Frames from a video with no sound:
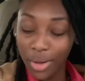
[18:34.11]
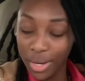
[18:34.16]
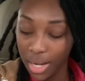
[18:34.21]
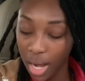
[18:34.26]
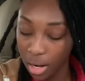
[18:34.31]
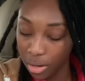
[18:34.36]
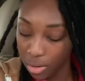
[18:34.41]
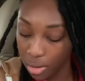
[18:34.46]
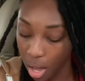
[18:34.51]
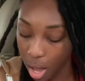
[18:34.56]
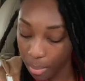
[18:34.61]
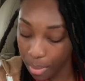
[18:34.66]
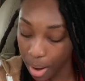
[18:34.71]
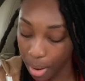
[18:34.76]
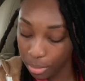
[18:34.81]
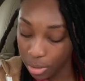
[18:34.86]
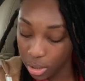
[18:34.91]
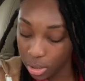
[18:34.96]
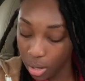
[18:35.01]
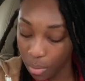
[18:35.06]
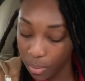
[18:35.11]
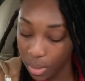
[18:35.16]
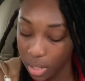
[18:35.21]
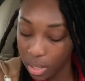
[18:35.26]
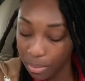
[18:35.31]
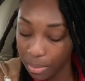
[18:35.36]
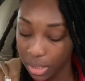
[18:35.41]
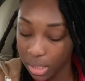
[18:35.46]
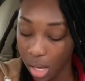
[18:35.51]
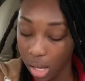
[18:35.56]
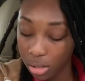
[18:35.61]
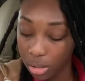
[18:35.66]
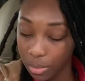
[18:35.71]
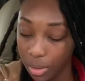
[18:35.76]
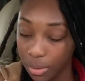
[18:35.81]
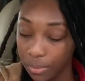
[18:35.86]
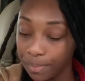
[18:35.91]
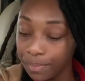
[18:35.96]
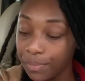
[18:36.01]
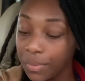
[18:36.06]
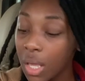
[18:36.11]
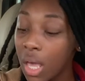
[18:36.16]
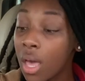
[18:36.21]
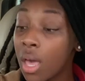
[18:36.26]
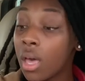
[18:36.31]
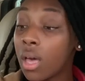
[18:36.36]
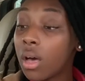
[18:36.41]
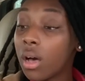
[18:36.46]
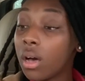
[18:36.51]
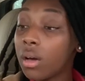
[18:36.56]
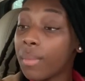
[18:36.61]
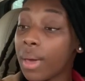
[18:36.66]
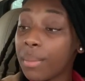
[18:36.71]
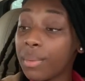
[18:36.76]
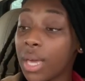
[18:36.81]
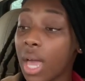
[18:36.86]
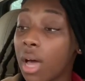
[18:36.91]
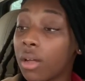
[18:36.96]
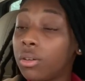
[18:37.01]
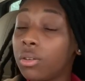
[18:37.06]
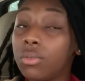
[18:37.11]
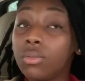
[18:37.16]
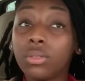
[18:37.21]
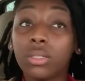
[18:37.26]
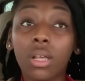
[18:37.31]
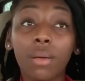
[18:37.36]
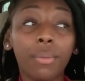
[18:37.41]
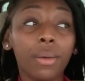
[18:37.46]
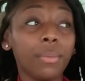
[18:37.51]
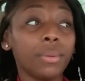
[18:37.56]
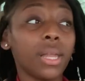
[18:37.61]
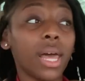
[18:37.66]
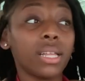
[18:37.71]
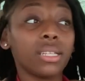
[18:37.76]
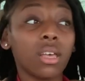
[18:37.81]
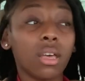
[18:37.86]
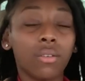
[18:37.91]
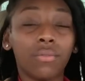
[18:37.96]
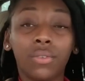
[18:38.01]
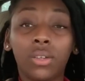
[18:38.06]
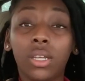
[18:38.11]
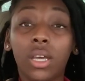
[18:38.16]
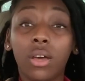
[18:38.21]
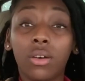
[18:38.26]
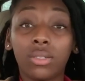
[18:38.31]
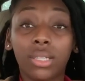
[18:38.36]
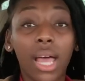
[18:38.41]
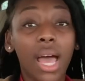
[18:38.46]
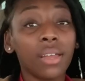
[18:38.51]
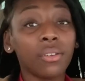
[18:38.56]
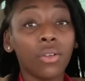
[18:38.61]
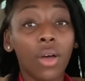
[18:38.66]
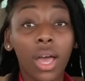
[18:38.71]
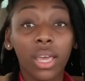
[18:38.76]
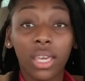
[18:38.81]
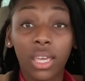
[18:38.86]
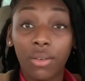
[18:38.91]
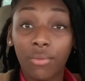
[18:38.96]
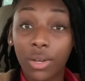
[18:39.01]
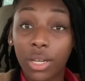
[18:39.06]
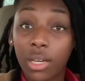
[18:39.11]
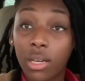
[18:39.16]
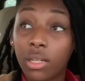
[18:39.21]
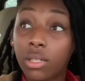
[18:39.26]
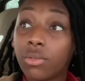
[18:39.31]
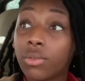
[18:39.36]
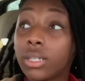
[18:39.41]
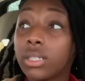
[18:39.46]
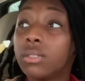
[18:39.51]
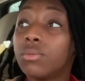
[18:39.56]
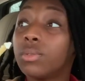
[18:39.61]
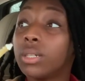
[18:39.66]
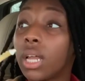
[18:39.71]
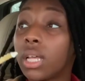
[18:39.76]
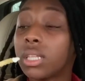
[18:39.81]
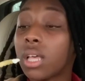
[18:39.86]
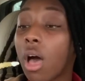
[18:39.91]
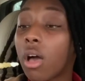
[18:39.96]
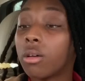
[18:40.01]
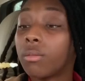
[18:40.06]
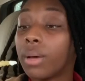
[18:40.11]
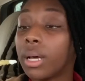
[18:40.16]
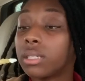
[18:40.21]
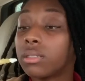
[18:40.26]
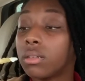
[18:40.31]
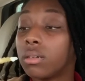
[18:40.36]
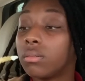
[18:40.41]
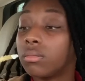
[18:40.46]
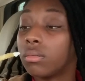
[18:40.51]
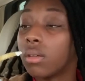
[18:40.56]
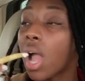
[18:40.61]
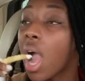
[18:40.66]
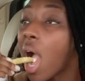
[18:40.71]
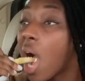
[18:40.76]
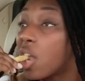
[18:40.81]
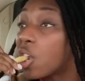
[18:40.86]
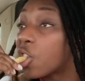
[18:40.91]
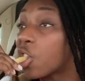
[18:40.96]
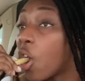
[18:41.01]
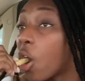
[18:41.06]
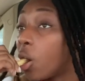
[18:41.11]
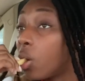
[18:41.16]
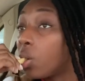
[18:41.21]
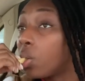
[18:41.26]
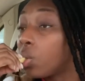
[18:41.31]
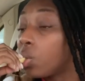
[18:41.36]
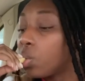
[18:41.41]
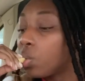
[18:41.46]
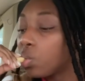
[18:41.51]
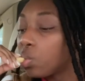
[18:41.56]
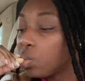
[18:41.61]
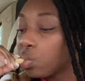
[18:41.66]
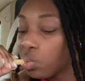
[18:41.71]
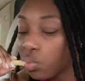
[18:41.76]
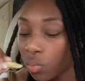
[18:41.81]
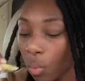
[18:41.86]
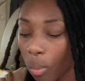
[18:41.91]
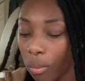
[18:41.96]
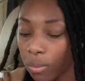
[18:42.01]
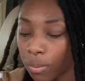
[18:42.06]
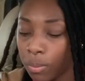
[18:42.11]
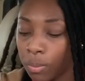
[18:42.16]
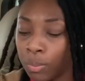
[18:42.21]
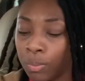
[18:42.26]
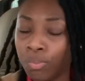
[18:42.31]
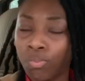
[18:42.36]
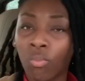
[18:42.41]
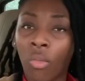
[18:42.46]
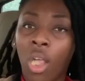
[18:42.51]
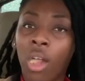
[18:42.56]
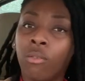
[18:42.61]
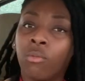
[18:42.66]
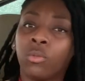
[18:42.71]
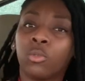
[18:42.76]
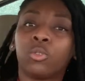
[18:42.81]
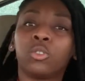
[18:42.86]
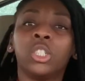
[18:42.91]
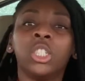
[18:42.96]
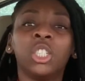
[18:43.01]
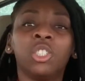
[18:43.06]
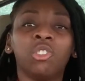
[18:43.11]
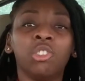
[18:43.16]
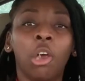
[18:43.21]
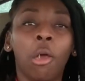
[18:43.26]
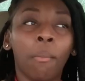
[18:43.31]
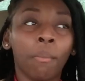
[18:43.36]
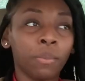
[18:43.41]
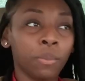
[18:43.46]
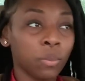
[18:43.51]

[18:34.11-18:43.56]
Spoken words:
And I know y'all probably just don't want to hear me talk no more. Or maybe y'all do. Some people like talking videos. I know I get real interested when they talking about something. So, yep, I'm crunchy.